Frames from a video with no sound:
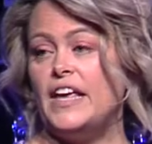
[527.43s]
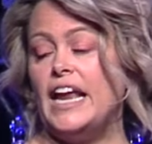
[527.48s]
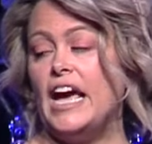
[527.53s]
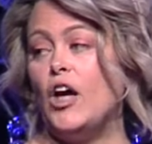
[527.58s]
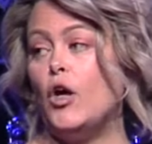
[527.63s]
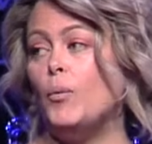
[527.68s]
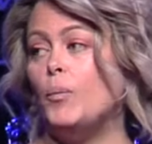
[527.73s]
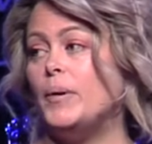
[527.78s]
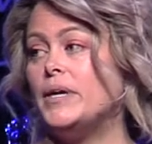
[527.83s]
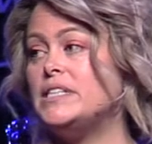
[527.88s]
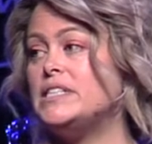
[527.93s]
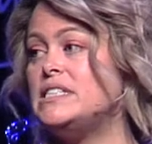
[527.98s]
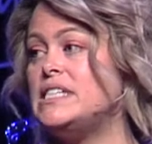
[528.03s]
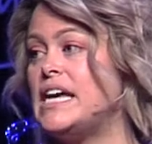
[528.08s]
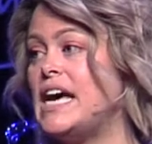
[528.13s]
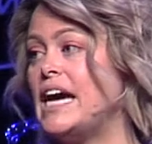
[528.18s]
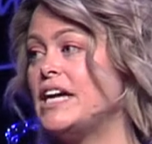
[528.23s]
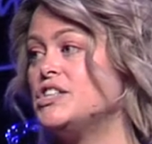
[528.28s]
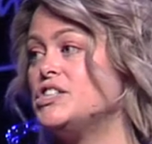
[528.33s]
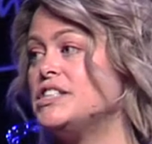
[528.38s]
that help us
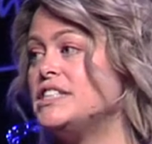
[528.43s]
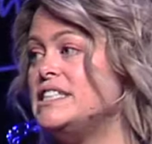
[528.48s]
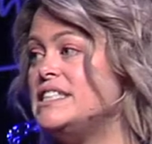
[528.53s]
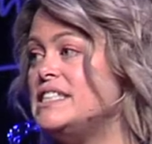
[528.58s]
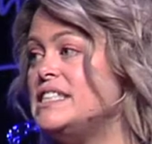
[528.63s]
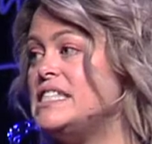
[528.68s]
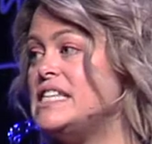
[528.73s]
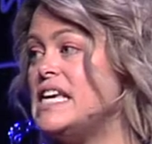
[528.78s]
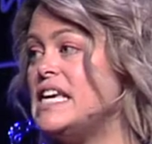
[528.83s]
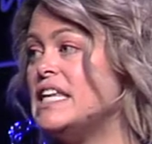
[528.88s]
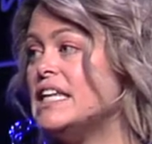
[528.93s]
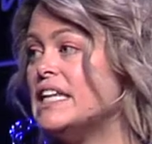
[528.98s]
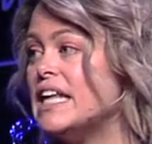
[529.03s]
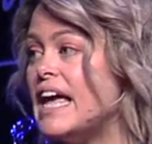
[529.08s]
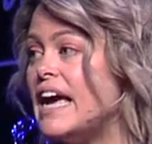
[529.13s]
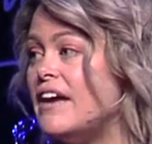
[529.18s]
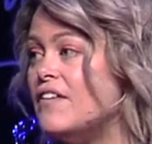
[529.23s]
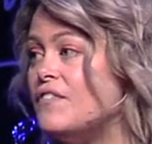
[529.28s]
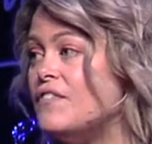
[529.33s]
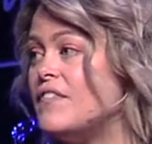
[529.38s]
to actually see
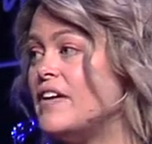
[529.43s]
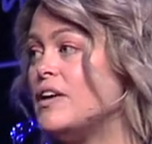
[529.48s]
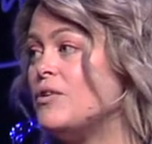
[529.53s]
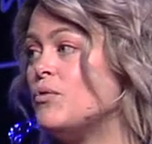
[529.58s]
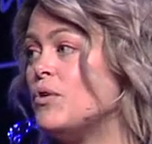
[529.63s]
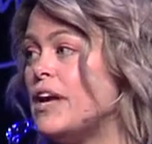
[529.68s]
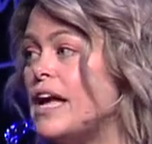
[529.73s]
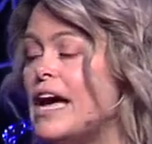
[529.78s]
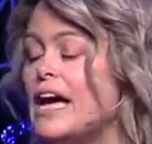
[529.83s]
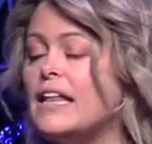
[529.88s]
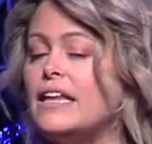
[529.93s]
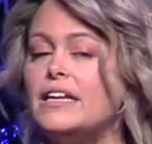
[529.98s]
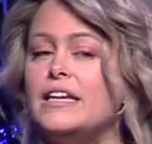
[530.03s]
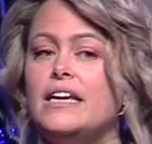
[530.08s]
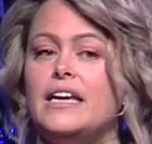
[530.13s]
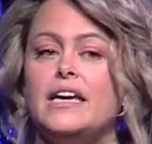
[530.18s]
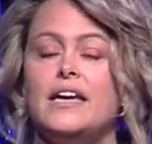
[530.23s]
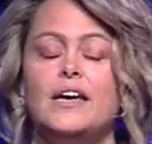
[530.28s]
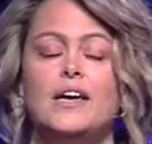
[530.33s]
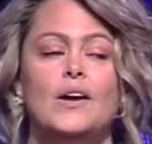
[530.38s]
life and
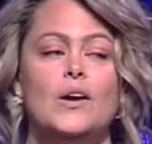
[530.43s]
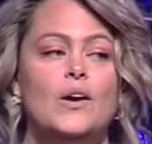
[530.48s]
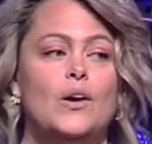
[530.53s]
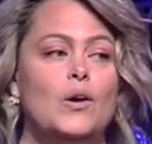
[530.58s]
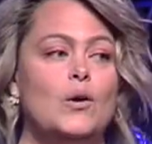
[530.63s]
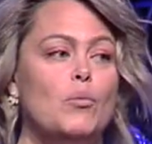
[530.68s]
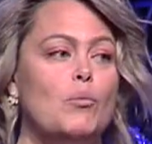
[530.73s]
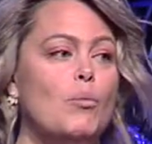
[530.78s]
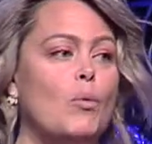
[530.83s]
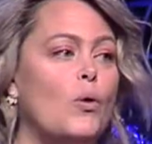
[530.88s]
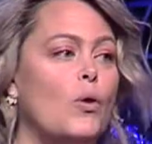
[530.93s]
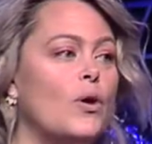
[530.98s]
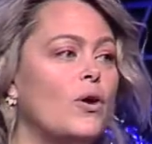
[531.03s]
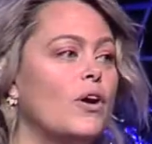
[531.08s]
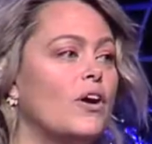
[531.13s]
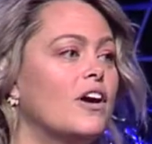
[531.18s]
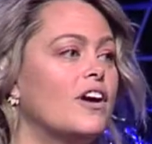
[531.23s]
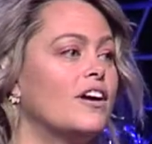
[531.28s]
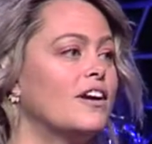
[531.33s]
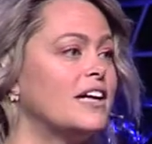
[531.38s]
reality
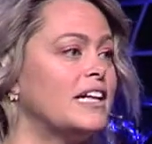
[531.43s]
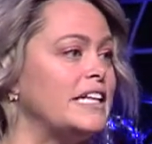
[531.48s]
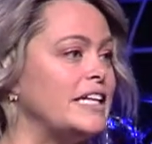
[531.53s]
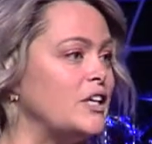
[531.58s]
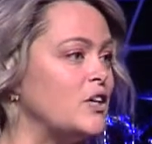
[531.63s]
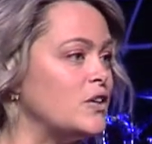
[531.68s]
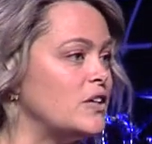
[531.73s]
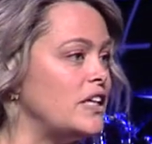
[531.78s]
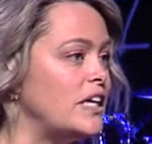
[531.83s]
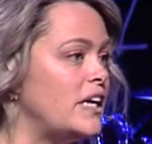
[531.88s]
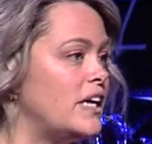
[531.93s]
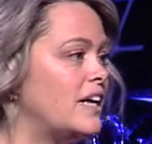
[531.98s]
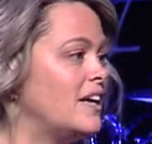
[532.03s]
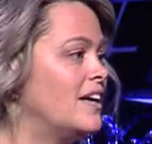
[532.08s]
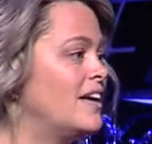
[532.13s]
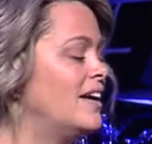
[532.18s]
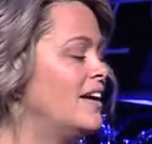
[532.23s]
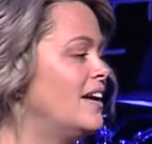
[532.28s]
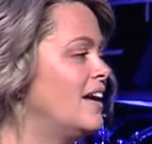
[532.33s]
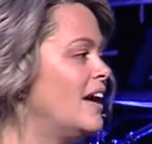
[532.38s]
more clearly.
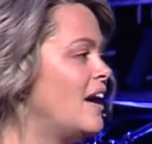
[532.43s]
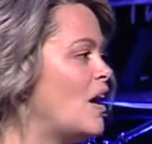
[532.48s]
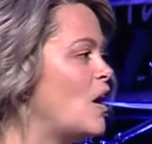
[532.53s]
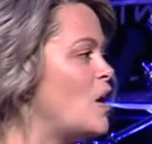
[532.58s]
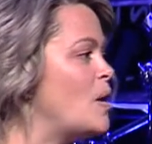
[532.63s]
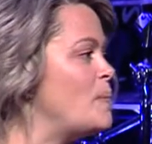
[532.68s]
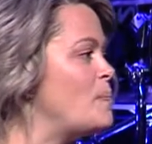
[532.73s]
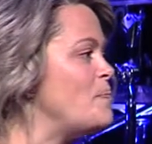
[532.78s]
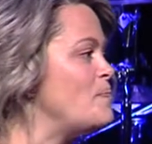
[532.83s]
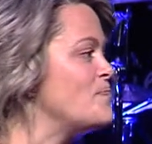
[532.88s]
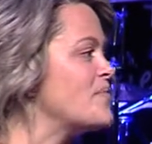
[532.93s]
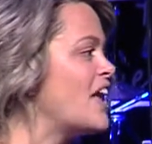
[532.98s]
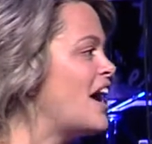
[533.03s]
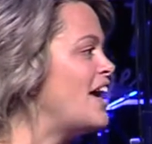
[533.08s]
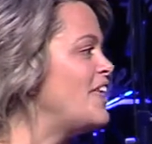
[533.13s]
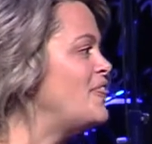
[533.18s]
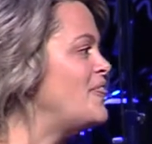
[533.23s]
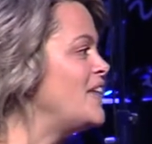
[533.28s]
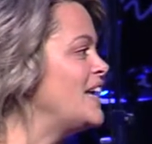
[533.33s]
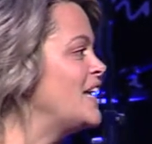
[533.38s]

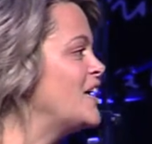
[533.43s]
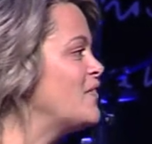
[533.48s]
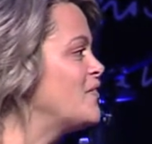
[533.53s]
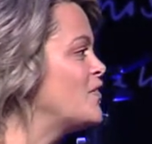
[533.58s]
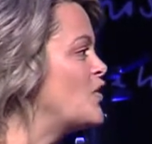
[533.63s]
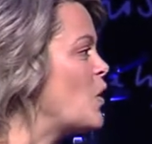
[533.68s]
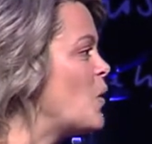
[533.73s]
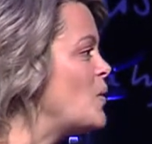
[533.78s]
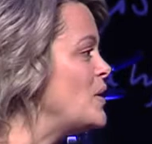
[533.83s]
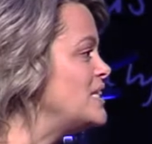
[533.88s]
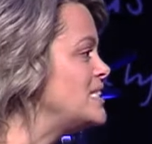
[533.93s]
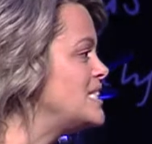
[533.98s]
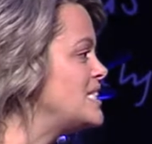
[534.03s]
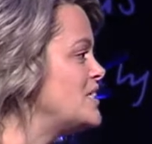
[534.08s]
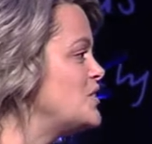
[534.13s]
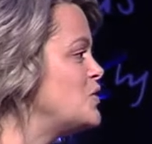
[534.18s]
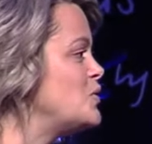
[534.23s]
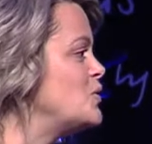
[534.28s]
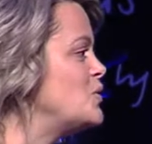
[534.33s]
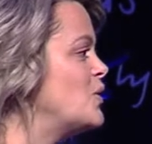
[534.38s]
I think of going
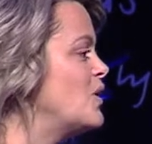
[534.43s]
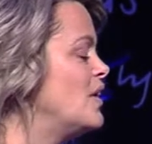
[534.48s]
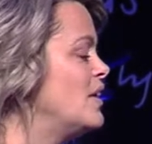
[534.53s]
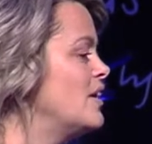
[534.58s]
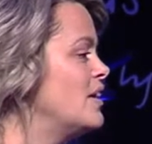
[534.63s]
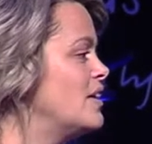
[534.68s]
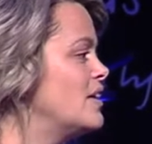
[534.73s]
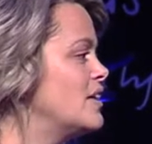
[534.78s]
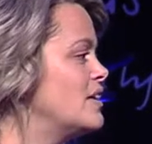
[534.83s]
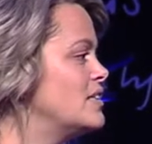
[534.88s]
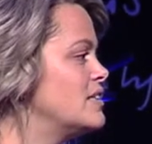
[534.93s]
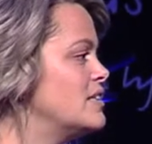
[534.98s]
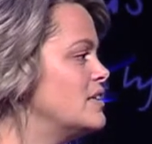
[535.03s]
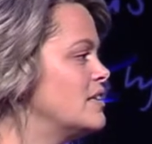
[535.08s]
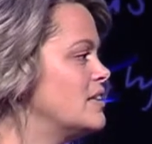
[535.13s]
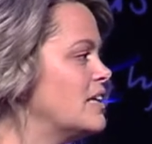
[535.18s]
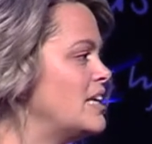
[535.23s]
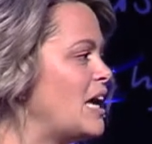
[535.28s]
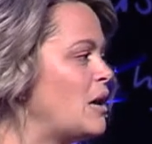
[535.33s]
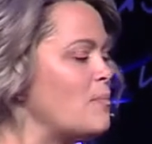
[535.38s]
to
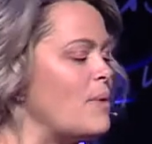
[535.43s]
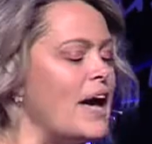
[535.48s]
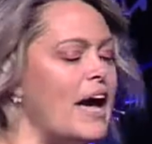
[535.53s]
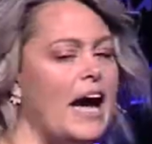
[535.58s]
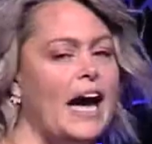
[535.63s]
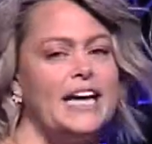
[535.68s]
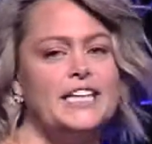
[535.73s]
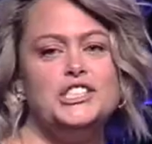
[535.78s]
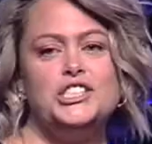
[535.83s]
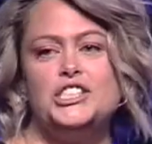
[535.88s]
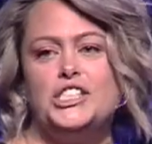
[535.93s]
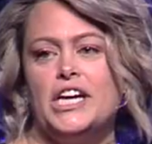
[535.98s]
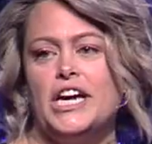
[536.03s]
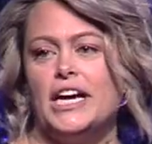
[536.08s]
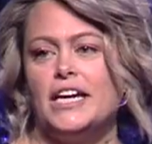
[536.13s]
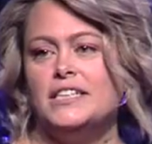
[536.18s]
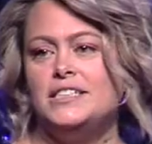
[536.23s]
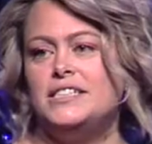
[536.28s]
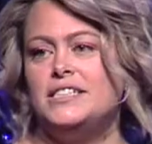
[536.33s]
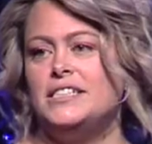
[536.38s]
get my eyes
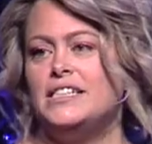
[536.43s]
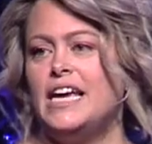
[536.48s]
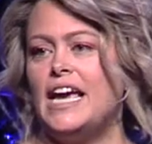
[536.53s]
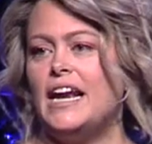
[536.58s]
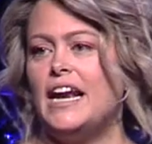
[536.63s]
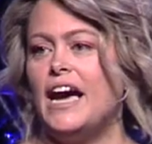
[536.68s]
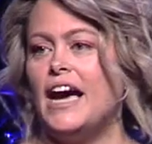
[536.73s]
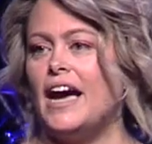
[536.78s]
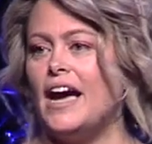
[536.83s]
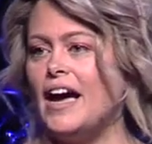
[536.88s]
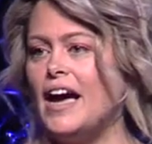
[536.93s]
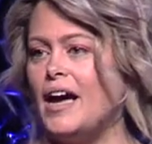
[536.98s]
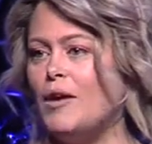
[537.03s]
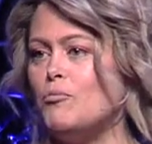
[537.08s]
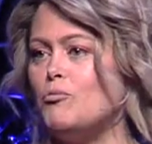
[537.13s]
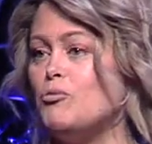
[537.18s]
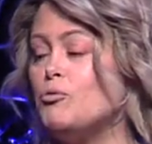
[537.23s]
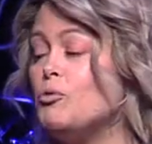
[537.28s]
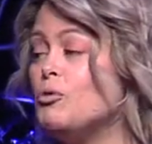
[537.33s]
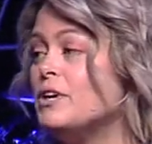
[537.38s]
checked, and
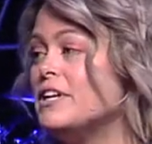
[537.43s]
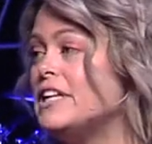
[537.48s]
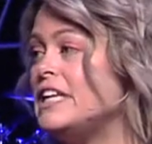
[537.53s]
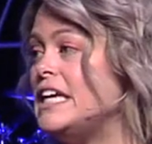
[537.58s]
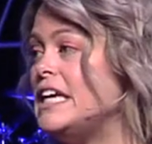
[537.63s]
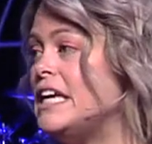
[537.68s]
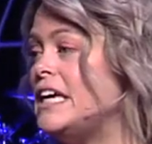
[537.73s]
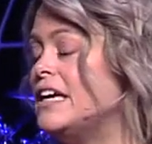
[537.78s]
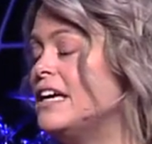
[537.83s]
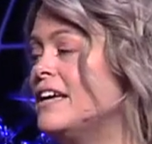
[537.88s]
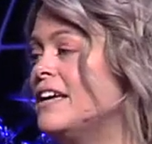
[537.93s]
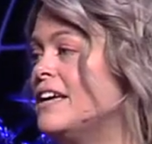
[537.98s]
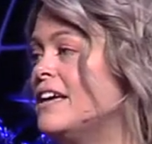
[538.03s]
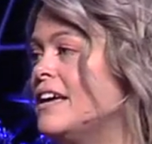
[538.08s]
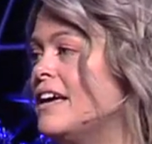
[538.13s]
I'm really